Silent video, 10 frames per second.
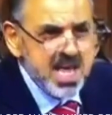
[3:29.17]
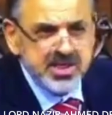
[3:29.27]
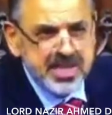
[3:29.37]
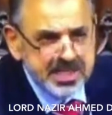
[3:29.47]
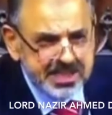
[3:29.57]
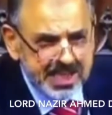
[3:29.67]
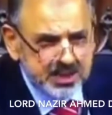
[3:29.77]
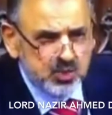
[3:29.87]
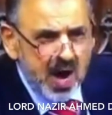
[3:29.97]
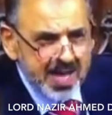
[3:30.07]
this is
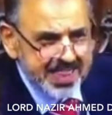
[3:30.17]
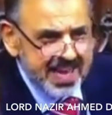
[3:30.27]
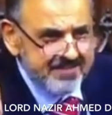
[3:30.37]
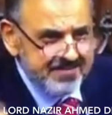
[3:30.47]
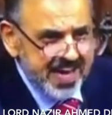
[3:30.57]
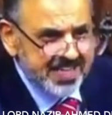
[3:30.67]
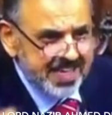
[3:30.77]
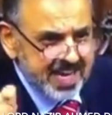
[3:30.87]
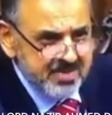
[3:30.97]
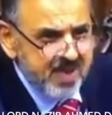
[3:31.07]
why they invaded
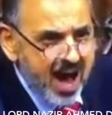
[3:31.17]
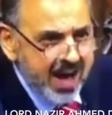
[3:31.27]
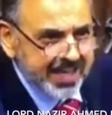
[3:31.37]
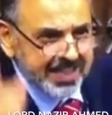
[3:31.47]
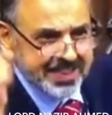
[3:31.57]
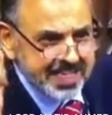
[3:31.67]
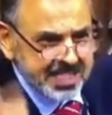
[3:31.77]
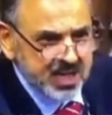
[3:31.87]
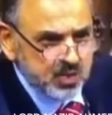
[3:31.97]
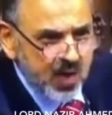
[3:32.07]
Iraq and this
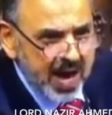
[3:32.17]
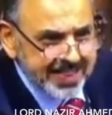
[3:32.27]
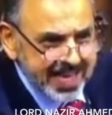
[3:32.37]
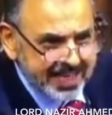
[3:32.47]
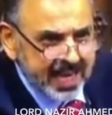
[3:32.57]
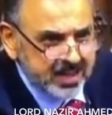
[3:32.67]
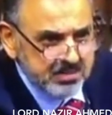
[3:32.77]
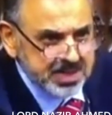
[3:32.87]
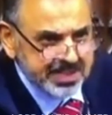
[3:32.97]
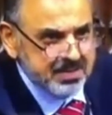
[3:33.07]
is why they killed
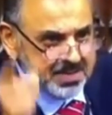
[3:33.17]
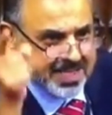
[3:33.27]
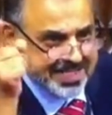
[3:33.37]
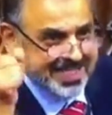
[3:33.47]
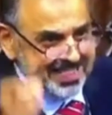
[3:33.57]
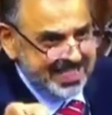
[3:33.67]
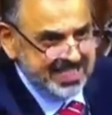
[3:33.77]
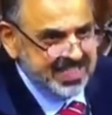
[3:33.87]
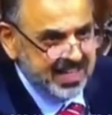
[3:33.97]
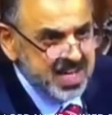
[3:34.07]
Muslims because this is
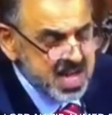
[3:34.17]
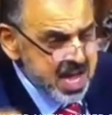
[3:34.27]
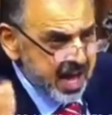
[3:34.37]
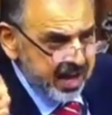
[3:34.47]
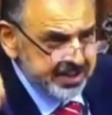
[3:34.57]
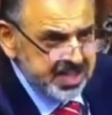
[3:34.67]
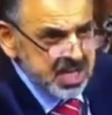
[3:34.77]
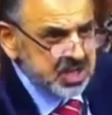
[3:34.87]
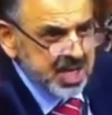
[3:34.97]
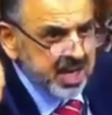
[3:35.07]
the uh,
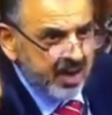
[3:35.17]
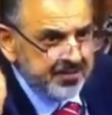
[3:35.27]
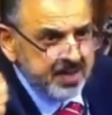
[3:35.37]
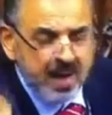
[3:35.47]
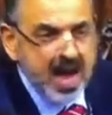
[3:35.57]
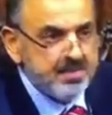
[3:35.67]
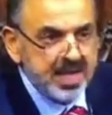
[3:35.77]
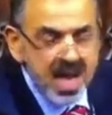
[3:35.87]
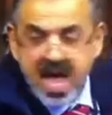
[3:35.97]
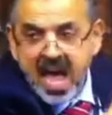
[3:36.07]
teaching of the Bible,
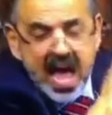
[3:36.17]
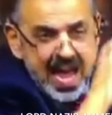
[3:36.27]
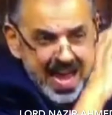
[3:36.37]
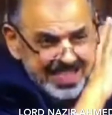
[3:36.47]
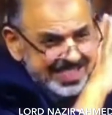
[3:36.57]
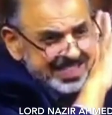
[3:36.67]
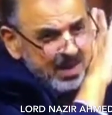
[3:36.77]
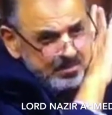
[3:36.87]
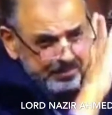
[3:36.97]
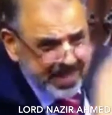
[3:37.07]
it's
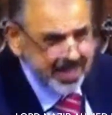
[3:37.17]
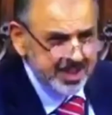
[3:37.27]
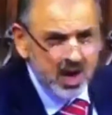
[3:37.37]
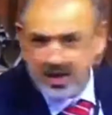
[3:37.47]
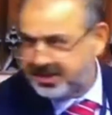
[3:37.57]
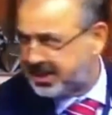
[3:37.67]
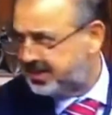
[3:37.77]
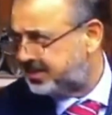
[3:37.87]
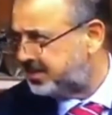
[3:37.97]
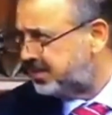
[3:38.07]
complete
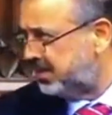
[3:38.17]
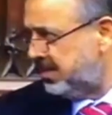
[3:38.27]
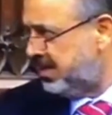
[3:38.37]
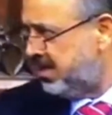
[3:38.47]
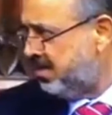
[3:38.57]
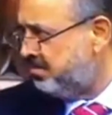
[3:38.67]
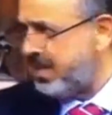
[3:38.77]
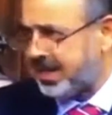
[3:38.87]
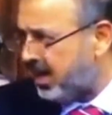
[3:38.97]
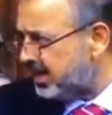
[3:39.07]
nonsense.
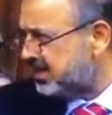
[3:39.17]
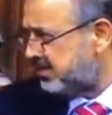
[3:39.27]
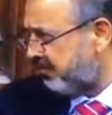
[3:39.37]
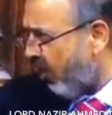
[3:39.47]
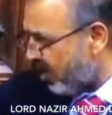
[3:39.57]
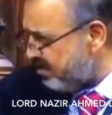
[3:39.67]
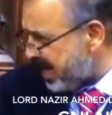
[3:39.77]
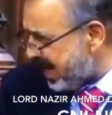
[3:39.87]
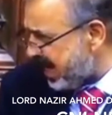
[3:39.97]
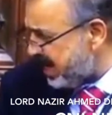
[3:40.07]
Because for me,